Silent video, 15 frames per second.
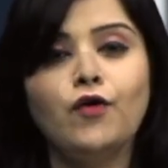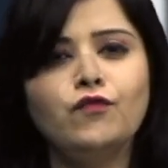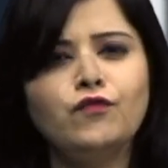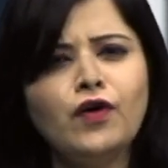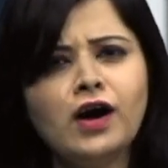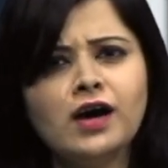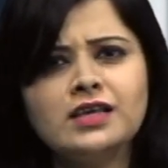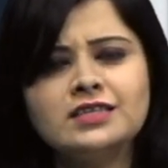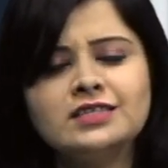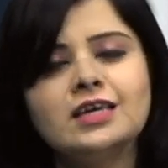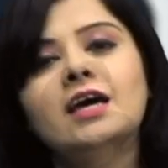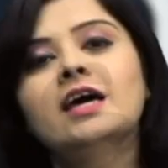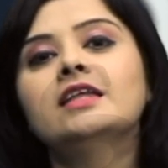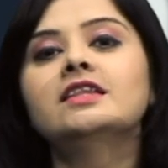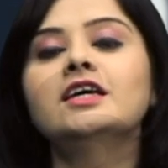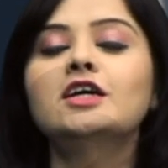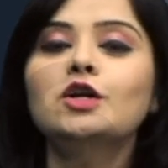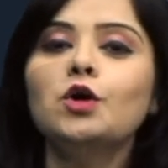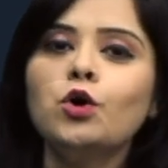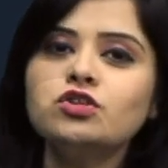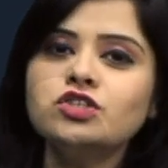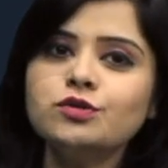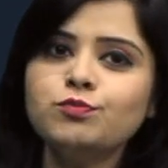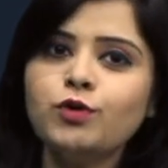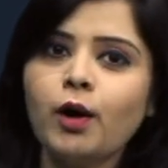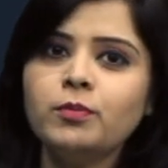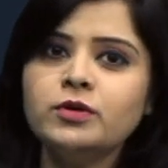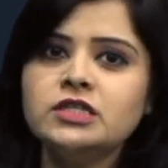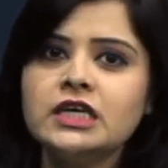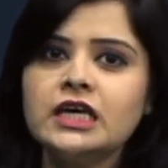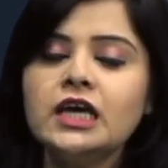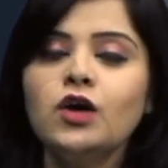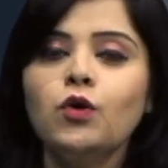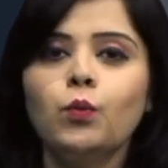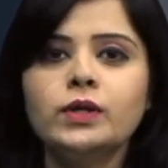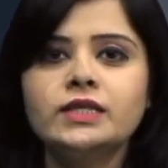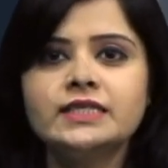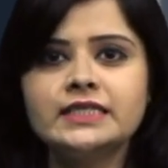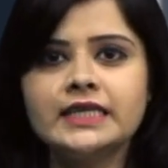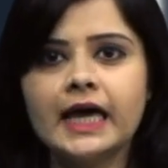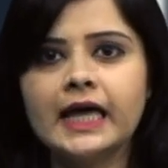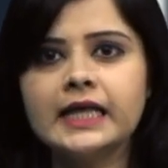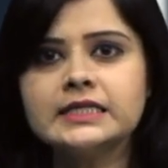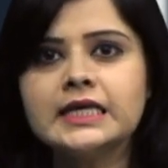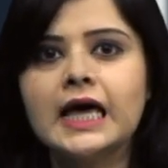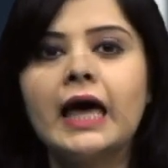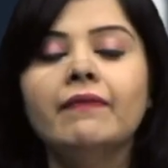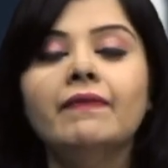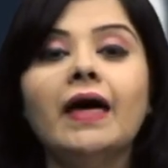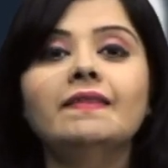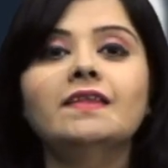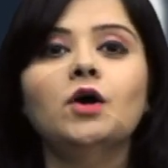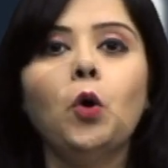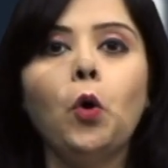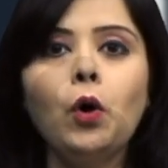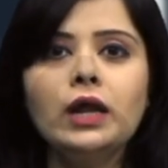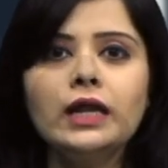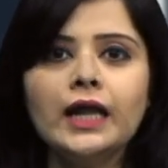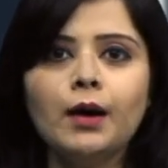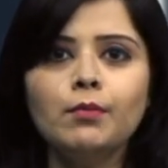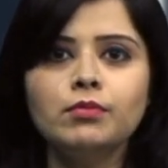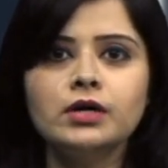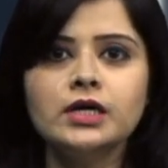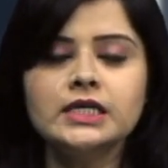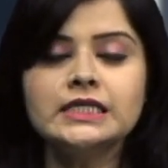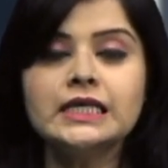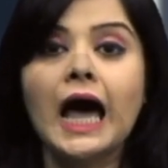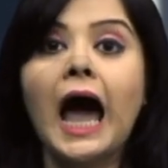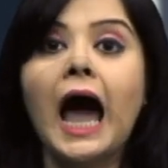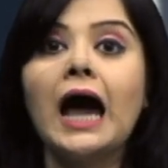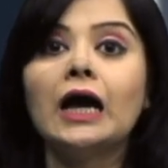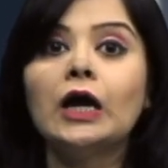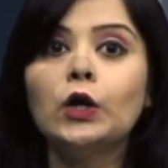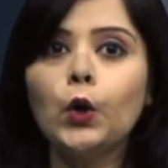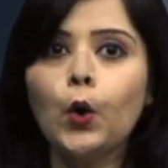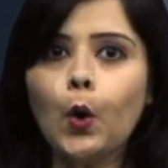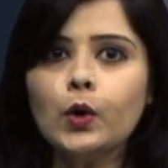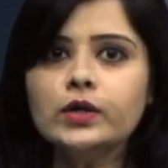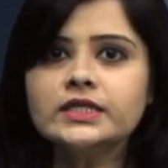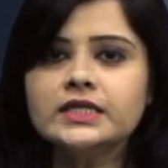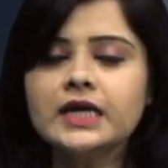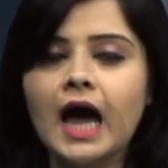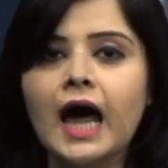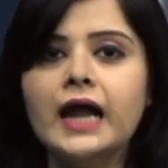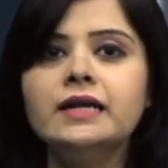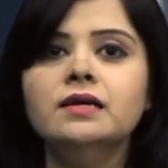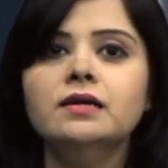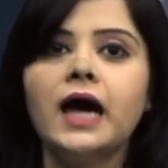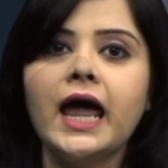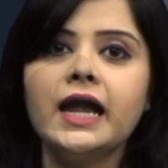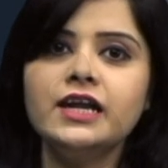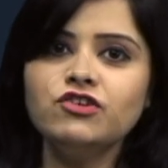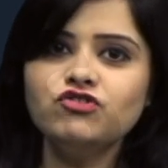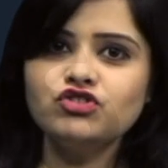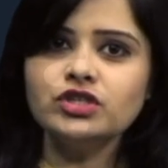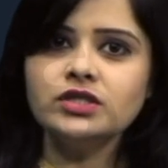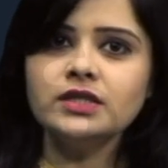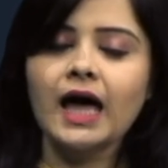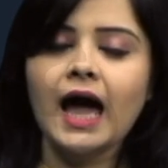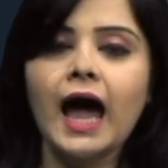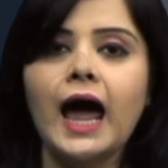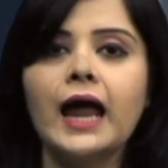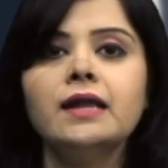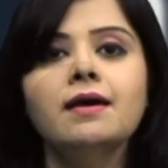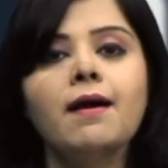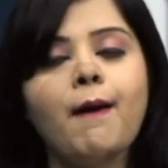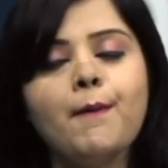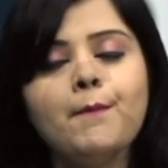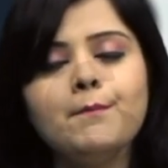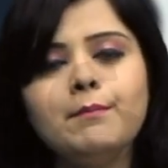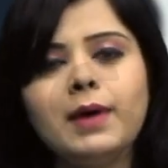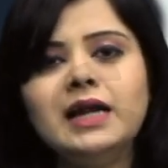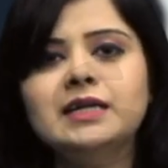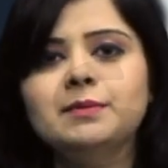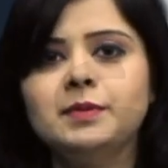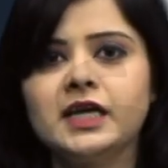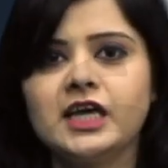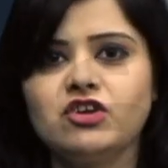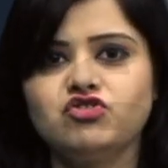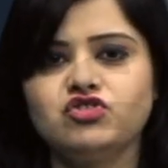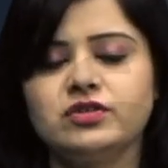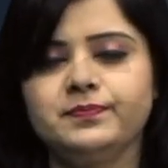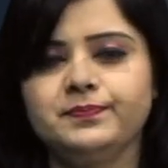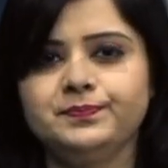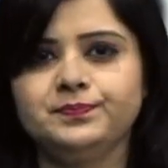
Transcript: First, the closure property, which states that the whole numbers are closed under addition and multiplication.